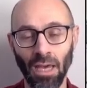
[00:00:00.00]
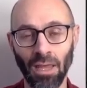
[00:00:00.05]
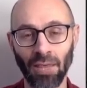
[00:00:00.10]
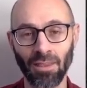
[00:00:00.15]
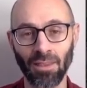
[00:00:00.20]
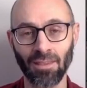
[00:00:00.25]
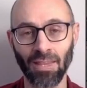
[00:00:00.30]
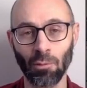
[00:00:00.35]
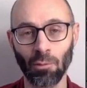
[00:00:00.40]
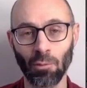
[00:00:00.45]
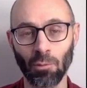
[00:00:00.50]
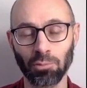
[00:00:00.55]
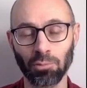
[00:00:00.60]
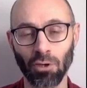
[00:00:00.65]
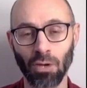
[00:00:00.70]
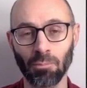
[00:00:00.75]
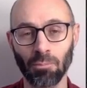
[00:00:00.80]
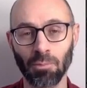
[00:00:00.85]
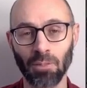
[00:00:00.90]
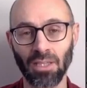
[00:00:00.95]
I think they would
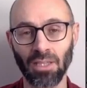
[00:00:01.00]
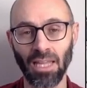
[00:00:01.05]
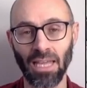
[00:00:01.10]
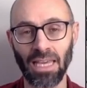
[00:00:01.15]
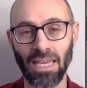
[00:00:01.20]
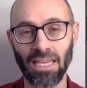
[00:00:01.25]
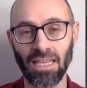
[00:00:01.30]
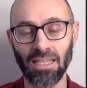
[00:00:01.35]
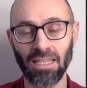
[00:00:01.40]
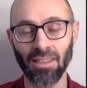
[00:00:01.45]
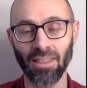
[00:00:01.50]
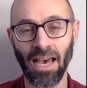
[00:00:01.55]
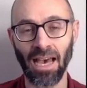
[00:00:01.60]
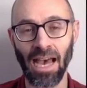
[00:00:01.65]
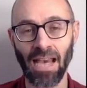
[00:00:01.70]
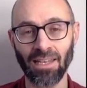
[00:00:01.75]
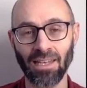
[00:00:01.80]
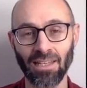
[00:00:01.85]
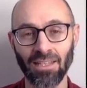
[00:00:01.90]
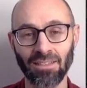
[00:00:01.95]
probably like
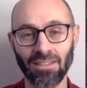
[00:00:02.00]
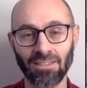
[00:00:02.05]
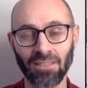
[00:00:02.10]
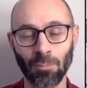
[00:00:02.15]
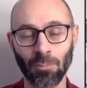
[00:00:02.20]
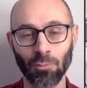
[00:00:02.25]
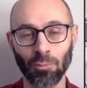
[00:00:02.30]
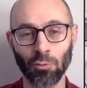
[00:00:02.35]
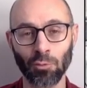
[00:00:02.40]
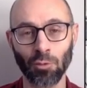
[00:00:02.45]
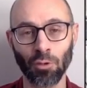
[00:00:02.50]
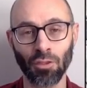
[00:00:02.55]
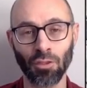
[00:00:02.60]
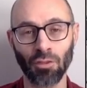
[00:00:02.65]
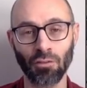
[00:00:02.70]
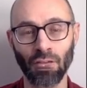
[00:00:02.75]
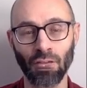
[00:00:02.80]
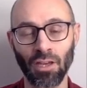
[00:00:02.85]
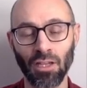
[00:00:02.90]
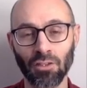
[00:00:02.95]
that in some sort of
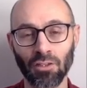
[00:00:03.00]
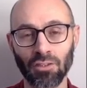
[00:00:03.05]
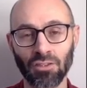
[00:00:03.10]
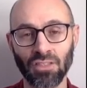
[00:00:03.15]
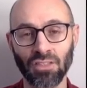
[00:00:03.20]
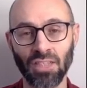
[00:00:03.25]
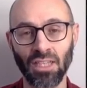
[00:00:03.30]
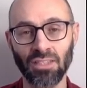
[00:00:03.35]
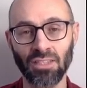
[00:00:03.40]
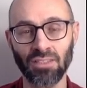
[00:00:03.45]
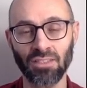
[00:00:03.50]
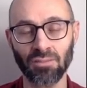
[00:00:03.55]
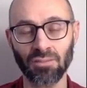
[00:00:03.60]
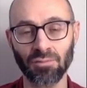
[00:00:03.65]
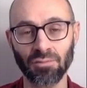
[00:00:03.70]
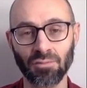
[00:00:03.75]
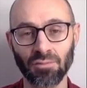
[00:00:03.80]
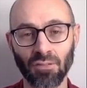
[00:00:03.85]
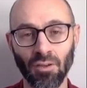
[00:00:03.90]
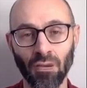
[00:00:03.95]
theoretical sense of